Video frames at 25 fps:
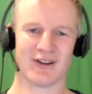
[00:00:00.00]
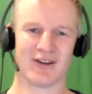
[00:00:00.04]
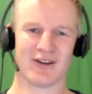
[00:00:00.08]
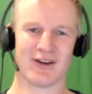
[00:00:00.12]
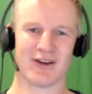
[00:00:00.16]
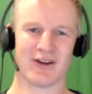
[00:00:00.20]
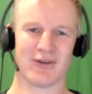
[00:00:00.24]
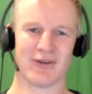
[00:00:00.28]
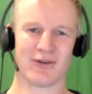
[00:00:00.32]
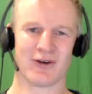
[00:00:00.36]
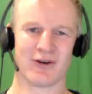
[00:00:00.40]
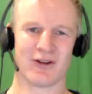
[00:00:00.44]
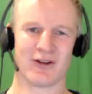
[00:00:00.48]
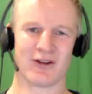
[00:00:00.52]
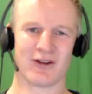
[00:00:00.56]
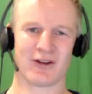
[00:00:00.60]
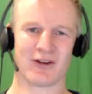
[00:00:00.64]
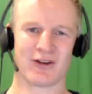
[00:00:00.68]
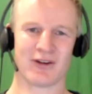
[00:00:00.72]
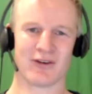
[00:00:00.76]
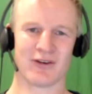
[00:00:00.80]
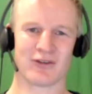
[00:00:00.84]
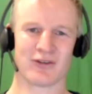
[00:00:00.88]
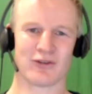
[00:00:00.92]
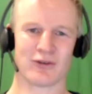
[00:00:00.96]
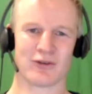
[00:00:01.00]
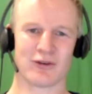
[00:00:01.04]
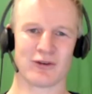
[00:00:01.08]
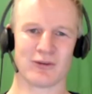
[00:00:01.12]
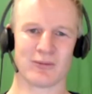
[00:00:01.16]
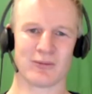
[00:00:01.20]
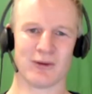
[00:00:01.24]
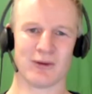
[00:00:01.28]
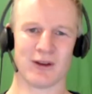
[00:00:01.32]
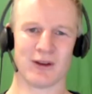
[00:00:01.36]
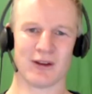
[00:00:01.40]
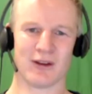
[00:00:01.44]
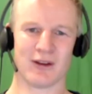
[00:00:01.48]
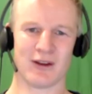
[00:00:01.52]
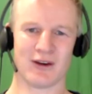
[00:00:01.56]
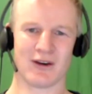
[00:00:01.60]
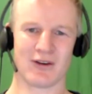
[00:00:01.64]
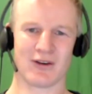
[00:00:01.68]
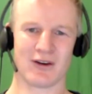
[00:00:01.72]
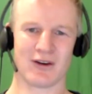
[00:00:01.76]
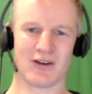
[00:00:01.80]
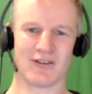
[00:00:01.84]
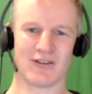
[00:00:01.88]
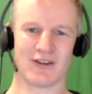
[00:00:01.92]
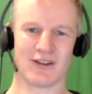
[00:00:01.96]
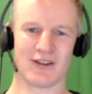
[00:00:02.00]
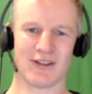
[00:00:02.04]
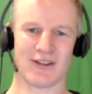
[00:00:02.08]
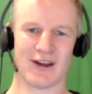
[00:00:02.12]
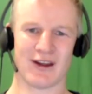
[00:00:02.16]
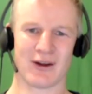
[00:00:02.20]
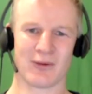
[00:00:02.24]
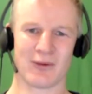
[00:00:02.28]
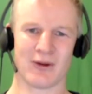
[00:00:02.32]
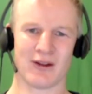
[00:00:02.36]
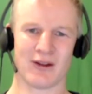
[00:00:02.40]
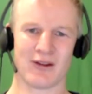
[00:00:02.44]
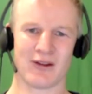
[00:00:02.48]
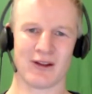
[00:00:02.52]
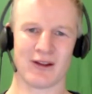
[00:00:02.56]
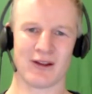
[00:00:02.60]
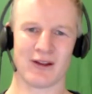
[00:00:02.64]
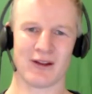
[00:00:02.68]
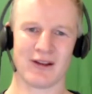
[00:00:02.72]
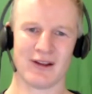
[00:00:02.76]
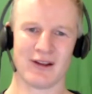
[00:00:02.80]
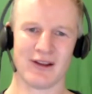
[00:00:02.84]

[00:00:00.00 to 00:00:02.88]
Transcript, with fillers: It really shouldn't be increasing that quickly.